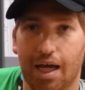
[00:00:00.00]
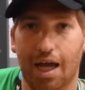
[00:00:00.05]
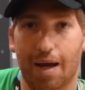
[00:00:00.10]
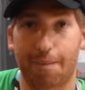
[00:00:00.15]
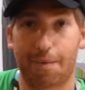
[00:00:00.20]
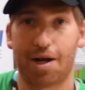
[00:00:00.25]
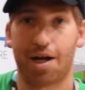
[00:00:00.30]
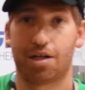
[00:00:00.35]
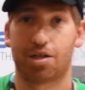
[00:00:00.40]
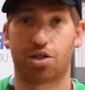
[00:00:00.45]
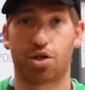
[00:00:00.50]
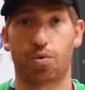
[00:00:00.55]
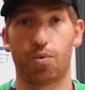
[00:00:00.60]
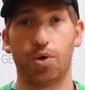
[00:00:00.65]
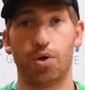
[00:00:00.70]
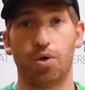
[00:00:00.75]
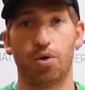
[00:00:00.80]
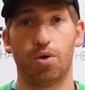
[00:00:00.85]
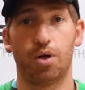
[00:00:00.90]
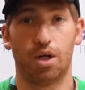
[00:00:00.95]
Hammerhead
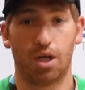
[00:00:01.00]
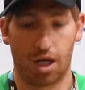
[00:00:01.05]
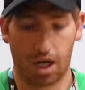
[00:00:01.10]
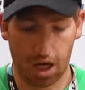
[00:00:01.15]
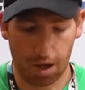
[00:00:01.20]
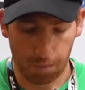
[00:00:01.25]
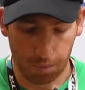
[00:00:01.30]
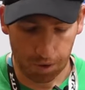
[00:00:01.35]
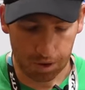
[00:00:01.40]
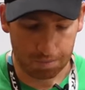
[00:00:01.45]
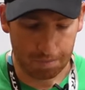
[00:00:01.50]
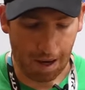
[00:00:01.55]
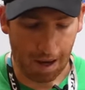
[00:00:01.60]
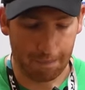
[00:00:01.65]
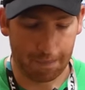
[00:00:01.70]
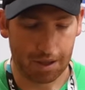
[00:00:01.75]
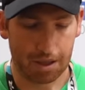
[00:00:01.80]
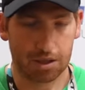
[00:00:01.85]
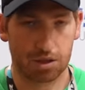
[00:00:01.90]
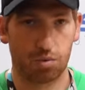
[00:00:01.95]
Karoo uh, with
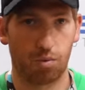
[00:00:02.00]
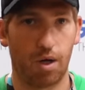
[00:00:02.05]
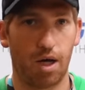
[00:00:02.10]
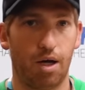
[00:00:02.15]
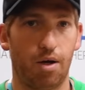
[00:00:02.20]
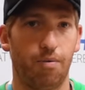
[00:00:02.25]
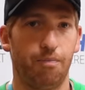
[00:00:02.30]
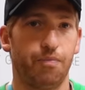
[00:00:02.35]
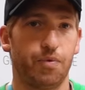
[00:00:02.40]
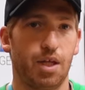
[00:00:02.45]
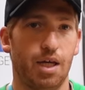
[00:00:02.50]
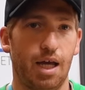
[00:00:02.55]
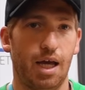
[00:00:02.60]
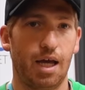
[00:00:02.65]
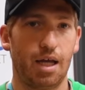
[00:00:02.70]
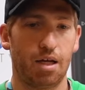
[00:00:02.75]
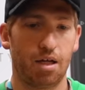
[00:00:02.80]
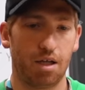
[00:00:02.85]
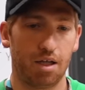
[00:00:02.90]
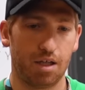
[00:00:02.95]
mapping as well.
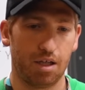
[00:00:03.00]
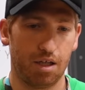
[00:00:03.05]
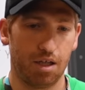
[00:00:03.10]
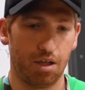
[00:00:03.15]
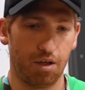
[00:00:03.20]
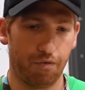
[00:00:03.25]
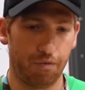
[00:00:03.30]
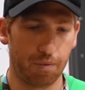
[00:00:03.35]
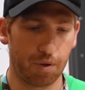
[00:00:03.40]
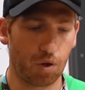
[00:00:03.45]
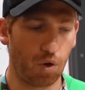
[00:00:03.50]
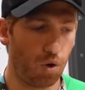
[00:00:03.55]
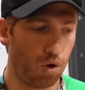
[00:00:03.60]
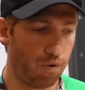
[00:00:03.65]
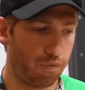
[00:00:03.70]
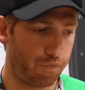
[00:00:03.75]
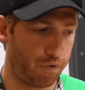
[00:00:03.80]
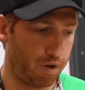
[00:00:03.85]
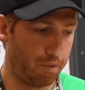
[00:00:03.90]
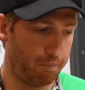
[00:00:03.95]
And you know, from the
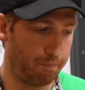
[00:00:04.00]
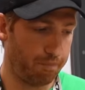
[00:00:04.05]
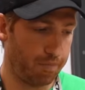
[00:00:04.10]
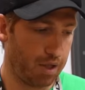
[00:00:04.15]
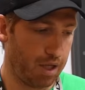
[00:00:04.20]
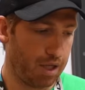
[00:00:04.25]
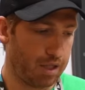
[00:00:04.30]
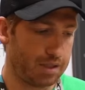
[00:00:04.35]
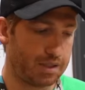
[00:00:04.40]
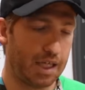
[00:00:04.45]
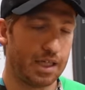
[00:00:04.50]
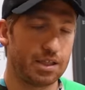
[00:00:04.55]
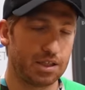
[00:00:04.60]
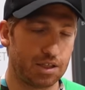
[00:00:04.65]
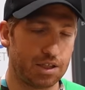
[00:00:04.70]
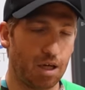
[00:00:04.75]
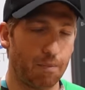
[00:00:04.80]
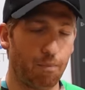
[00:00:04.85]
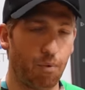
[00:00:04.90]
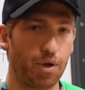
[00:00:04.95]
goal from
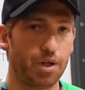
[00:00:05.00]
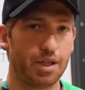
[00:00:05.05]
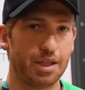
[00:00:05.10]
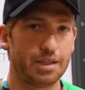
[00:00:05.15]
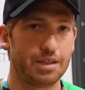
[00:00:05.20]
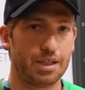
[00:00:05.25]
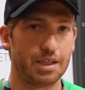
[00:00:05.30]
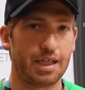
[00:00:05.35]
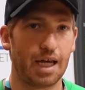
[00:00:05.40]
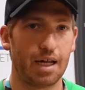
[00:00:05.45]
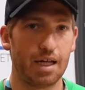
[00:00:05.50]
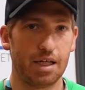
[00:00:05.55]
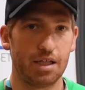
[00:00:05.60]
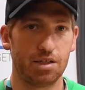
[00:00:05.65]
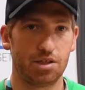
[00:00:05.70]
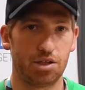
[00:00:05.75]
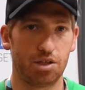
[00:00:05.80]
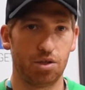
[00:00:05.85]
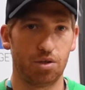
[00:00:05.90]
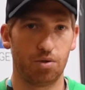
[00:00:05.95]
Stages' standpoint is to get
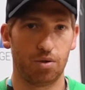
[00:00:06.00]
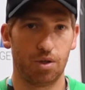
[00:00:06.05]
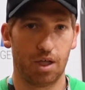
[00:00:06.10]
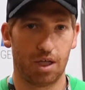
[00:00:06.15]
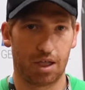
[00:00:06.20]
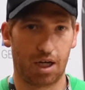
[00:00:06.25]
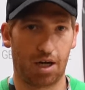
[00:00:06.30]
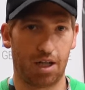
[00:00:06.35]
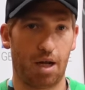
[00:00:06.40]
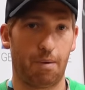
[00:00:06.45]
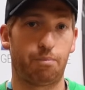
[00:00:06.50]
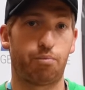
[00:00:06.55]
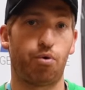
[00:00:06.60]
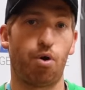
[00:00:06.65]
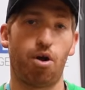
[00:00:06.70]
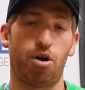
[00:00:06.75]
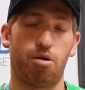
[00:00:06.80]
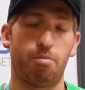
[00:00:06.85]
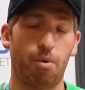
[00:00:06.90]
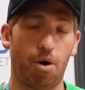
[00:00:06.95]
into kind of that
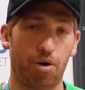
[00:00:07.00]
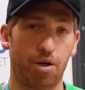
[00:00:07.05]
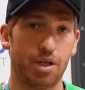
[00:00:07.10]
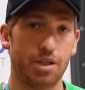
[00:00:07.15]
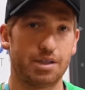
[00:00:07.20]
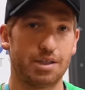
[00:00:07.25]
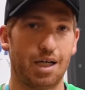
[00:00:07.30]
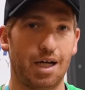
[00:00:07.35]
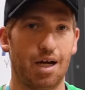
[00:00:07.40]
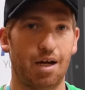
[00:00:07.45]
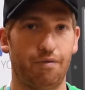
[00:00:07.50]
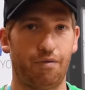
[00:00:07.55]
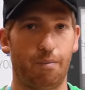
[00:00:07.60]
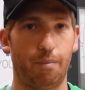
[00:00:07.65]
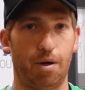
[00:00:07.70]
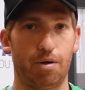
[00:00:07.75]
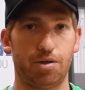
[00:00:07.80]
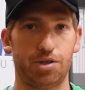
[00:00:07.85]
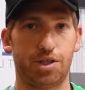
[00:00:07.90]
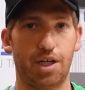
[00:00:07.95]
broader market uh,
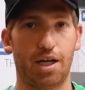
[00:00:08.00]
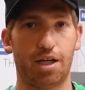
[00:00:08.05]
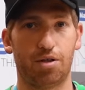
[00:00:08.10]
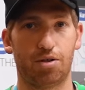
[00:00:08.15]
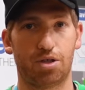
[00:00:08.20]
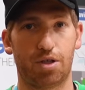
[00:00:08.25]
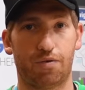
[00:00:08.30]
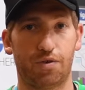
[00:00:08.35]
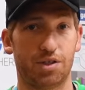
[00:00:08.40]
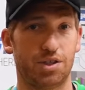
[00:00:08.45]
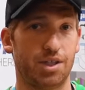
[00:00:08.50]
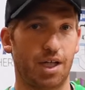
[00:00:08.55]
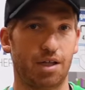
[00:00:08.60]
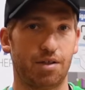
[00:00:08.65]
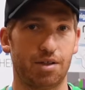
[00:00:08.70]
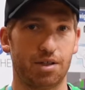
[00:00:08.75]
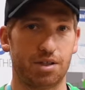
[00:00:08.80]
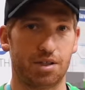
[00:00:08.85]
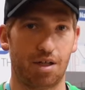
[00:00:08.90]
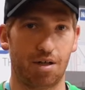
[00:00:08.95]
from understanding those different
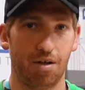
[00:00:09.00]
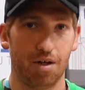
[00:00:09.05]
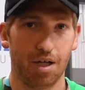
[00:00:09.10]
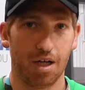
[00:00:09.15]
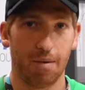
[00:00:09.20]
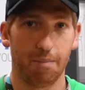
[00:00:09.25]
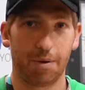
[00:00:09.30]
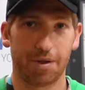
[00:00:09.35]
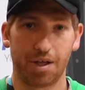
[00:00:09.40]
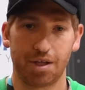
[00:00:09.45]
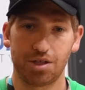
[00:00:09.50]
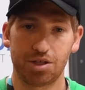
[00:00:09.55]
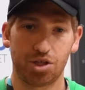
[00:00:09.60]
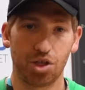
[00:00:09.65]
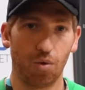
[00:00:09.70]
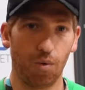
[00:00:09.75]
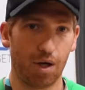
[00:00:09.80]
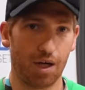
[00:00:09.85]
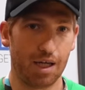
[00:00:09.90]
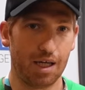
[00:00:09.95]
cyclists there, but they
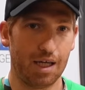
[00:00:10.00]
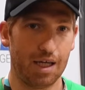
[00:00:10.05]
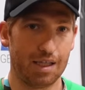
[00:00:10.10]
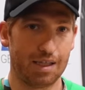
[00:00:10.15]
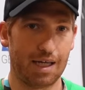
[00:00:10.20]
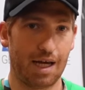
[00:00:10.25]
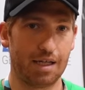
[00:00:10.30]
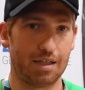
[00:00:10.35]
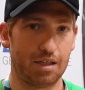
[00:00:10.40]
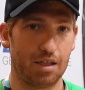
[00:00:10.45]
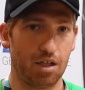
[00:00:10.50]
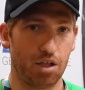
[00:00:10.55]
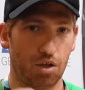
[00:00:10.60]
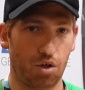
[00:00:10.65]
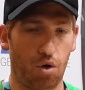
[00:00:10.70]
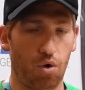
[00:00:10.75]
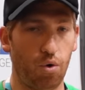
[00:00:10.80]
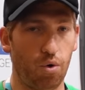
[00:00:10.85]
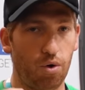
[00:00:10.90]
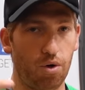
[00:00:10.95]
still want to hit that
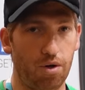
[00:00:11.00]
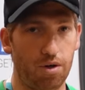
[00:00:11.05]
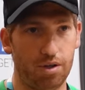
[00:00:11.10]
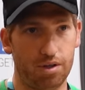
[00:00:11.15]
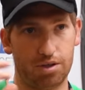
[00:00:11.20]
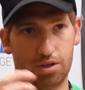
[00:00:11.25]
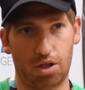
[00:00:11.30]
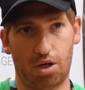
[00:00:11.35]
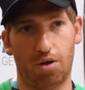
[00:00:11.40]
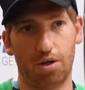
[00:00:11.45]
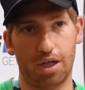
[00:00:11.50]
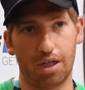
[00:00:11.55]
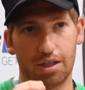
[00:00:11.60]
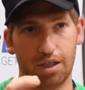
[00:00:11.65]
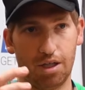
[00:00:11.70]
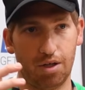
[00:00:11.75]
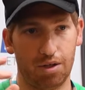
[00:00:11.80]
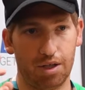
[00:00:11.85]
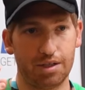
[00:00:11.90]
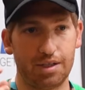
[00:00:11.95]
core
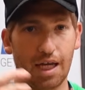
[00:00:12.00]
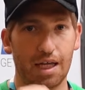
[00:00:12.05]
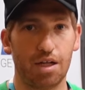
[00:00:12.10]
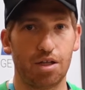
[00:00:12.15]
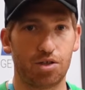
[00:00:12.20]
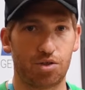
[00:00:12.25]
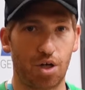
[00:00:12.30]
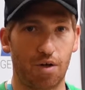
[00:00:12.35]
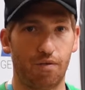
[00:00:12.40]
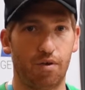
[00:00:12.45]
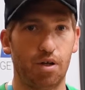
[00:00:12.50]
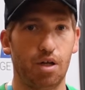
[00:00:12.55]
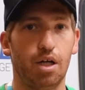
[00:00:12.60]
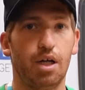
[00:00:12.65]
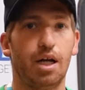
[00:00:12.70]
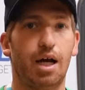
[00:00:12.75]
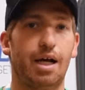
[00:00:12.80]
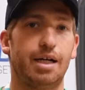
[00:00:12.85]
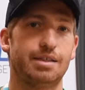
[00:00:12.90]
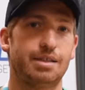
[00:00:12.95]
target, you know, the data-driven
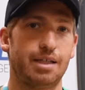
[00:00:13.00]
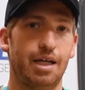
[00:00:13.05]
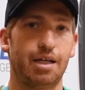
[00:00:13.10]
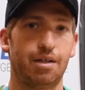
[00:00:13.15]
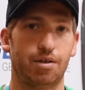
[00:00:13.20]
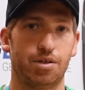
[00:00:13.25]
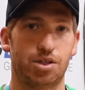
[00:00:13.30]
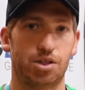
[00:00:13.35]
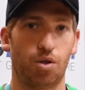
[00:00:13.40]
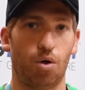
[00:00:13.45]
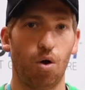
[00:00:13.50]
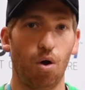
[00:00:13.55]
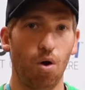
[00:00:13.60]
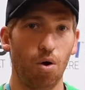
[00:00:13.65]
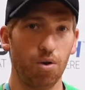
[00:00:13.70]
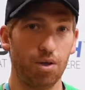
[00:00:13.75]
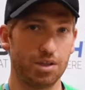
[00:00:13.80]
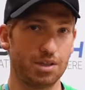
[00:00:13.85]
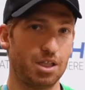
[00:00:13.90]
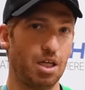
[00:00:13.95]
uh, cyclist. So
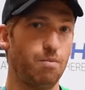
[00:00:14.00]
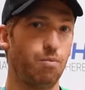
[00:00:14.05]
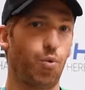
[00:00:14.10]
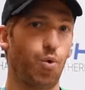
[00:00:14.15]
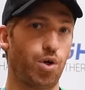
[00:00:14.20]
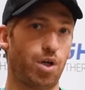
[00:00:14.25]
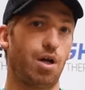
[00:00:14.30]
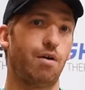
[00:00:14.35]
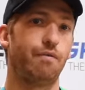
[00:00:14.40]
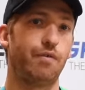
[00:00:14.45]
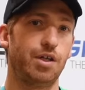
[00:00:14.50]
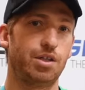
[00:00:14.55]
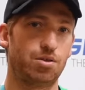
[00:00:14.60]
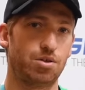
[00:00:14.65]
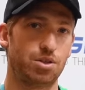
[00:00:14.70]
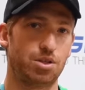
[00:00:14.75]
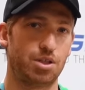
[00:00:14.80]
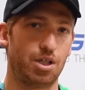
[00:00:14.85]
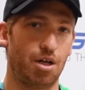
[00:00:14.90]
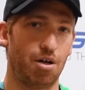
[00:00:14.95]
all the same workout
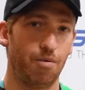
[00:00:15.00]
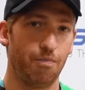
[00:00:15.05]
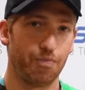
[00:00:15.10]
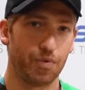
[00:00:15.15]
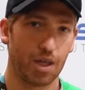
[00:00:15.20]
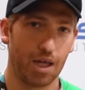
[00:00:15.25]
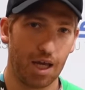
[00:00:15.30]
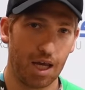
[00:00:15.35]
features are there.